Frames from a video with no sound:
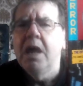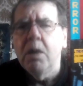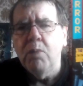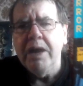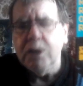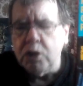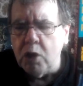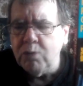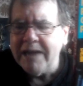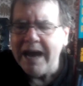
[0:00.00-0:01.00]
where you'd
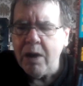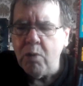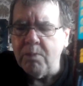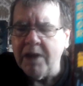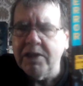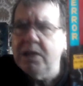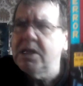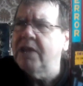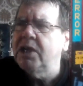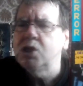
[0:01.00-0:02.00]
go down. I think
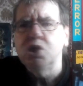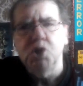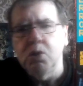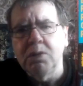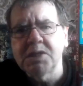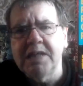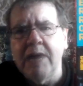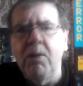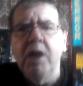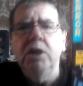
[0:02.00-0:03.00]
it's a jeweller's now.
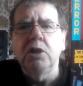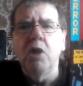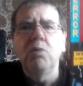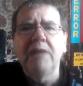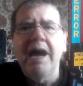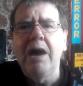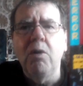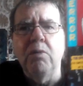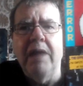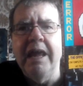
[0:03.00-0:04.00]
You'd go
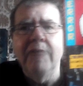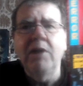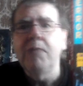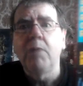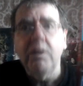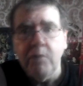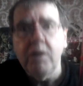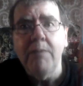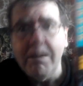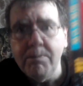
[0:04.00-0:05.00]
down. If anybody
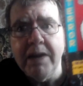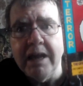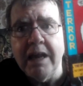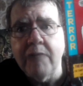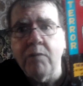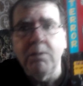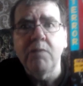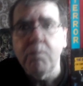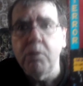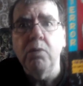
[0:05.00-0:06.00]
remember it, like from
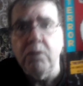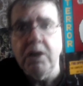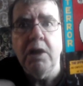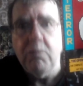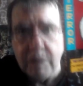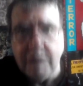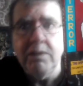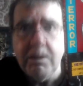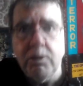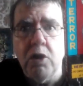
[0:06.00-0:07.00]
Liverpool, you know, like
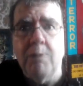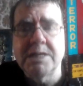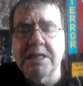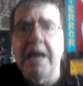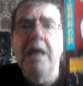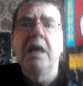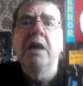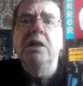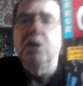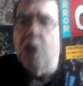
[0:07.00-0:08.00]
leave a comment and that.
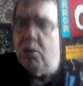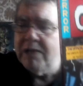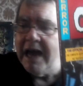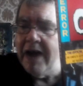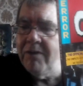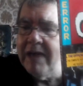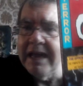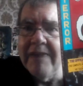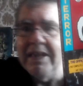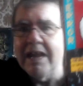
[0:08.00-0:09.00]
You go down, like,
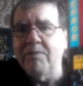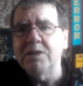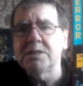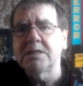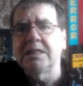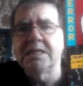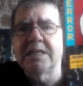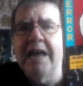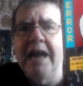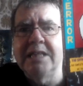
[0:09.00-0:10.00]
and they'd have this
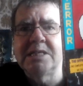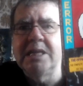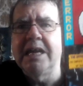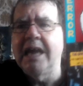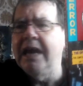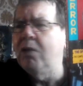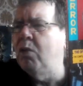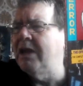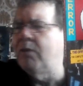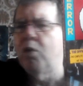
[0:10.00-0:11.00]
guy to steal. Like,
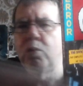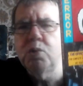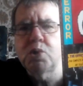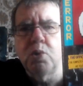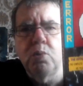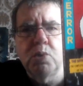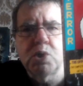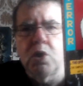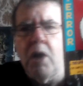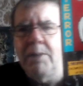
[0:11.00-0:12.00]
we'd have hundreds and hundreds of
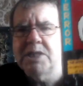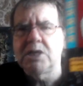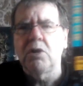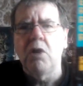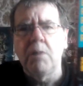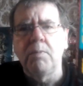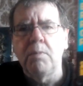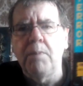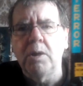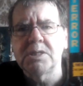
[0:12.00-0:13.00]
comics in cardboard
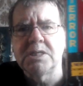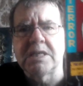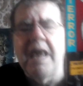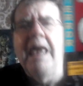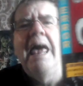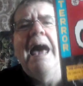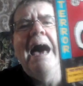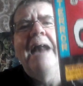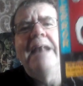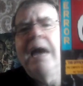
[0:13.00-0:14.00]
boxes.
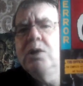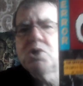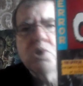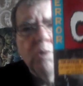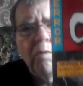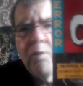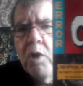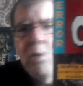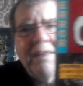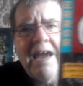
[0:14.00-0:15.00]
And I used to love
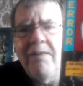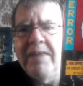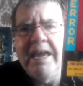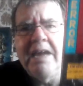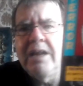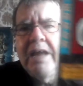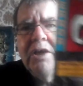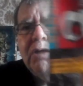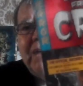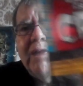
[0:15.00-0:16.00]
going down there and, you
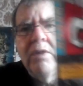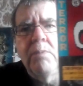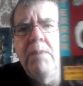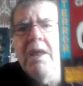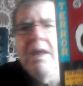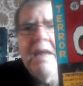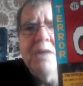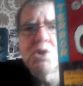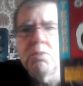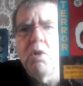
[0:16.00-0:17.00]
know, getting
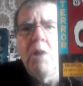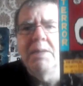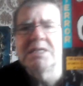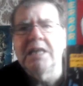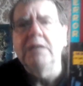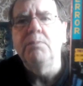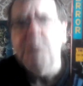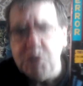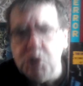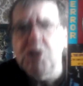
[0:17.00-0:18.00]
some comics and they're
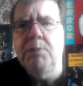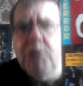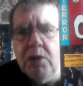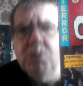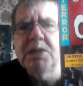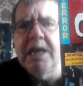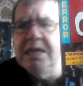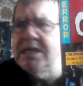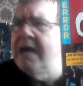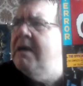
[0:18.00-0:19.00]
pretty cheap in those days,
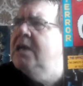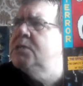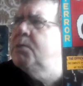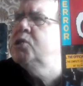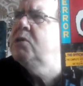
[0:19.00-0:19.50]
yeah. Especially